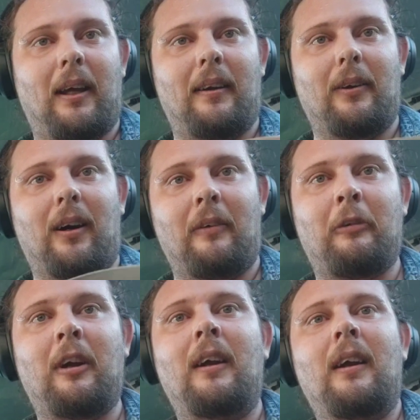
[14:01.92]
bladed knife.
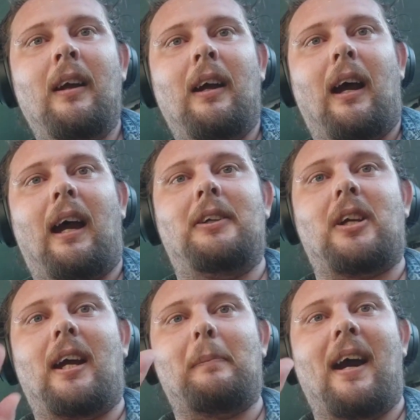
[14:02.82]
Hey,
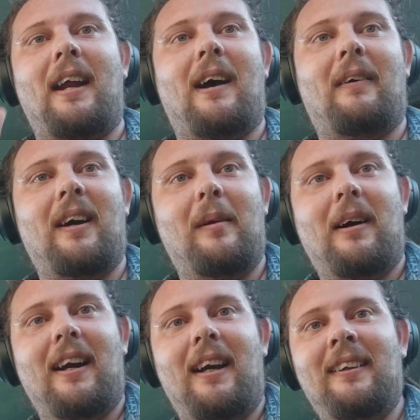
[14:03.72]
Jake, mate, how are you,
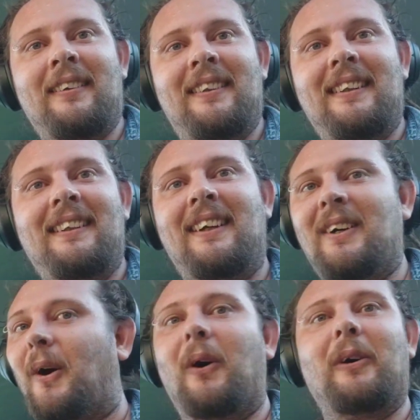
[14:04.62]
buddy?
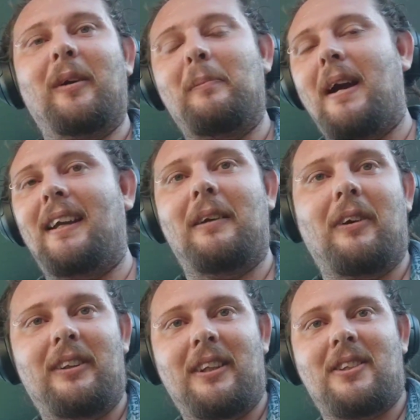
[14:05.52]
All good, man.
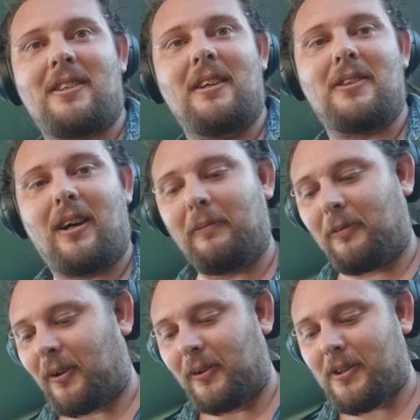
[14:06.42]
You're just in time
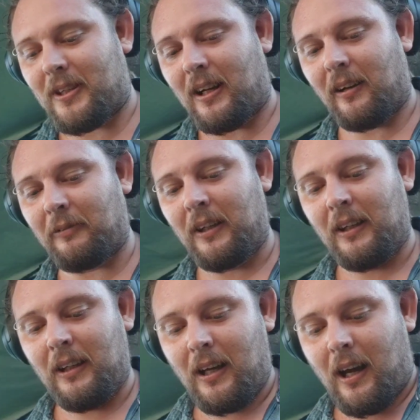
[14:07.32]
for the good stuff.
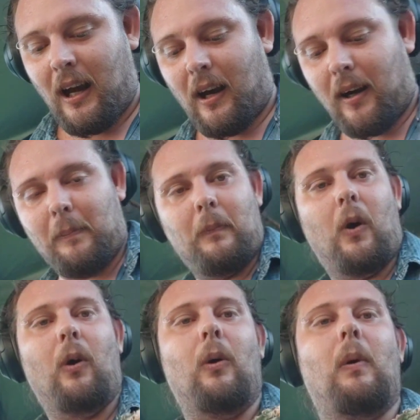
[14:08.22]

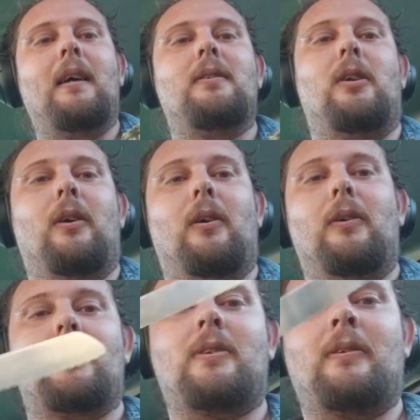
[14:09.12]
Always
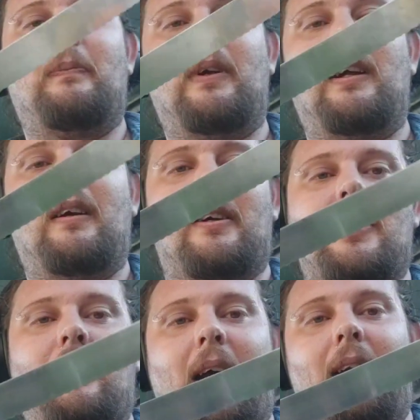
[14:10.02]
use a
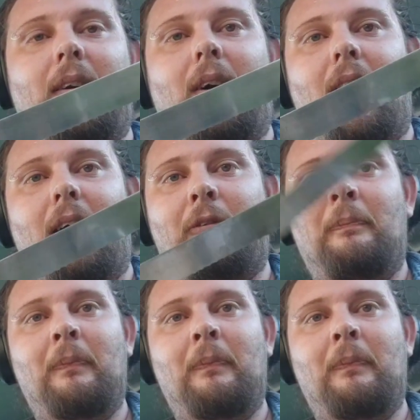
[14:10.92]
serrated knife.